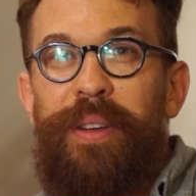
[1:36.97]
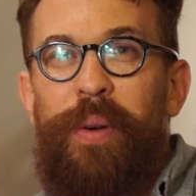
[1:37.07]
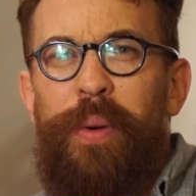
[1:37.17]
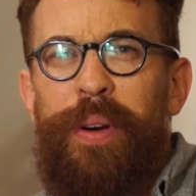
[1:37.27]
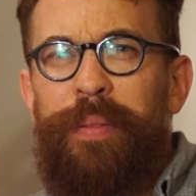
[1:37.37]

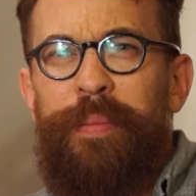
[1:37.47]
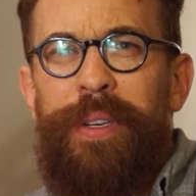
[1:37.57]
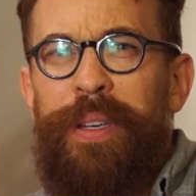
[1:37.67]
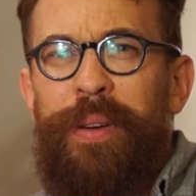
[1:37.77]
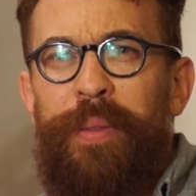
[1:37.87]
Or,
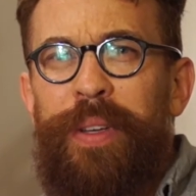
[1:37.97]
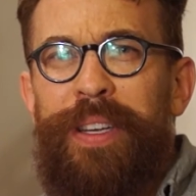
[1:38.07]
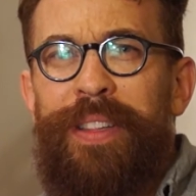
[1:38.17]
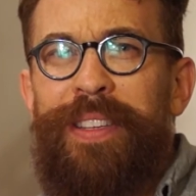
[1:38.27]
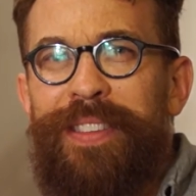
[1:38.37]

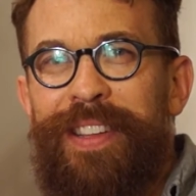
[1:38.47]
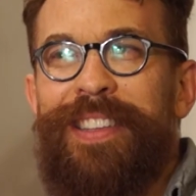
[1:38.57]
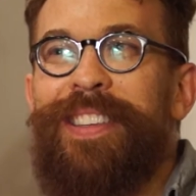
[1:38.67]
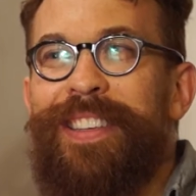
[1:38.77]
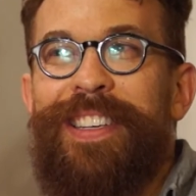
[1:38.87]
this
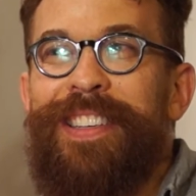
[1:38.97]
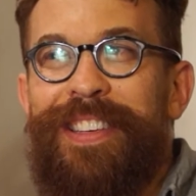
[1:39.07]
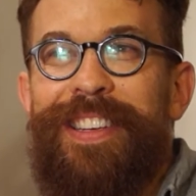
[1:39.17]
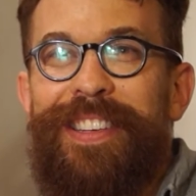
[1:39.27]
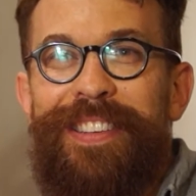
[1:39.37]
doesn't
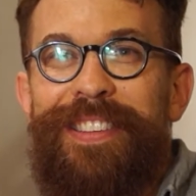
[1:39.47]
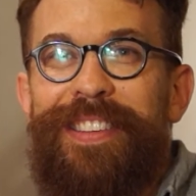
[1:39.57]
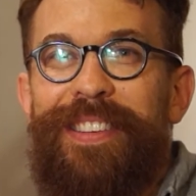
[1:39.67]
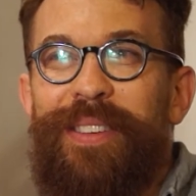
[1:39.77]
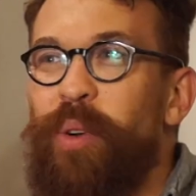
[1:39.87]
exist.
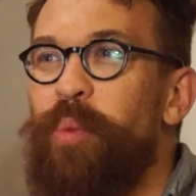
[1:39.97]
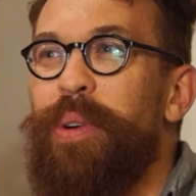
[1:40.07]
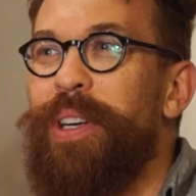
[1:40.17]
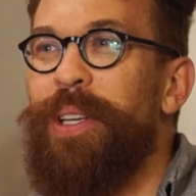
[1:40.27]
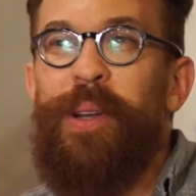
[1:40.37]

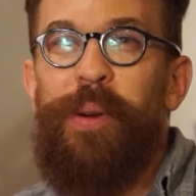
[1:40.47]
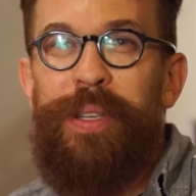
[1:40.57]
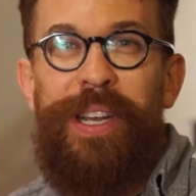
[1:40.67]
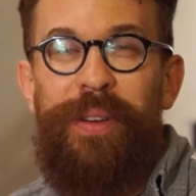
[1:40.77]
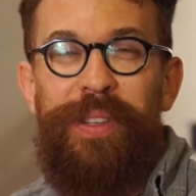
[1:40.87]
Nobody knows
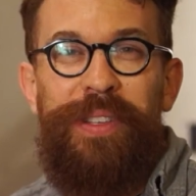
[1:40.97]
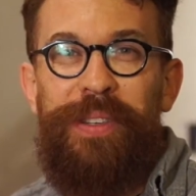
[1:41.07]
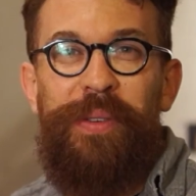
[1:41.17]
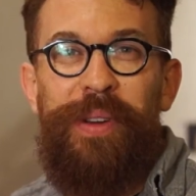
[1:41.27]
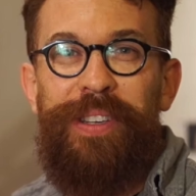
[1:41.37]
how this is
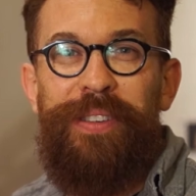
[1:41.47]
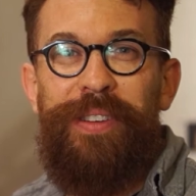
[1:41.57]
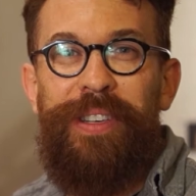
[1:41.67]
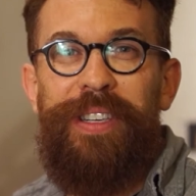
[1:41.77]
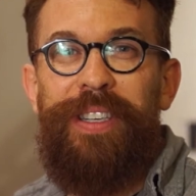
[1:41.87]
going to
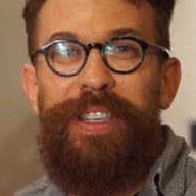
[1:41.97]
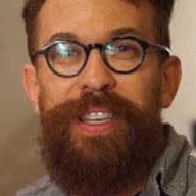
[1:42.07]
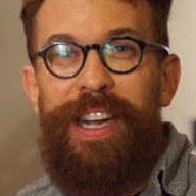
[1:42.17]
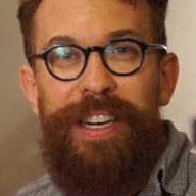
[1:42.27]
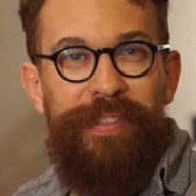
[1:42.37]
look,
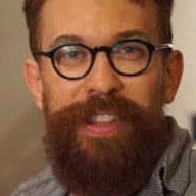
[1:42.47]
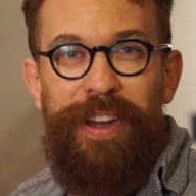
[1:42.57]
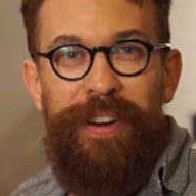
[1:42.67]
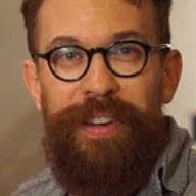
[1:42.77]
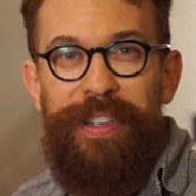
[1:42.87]
not even the
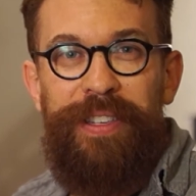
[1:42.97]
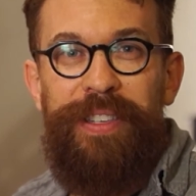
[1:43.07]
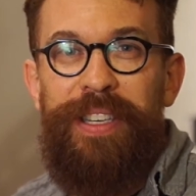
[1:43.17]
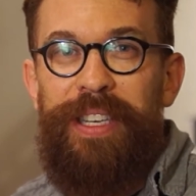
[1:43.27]
artist.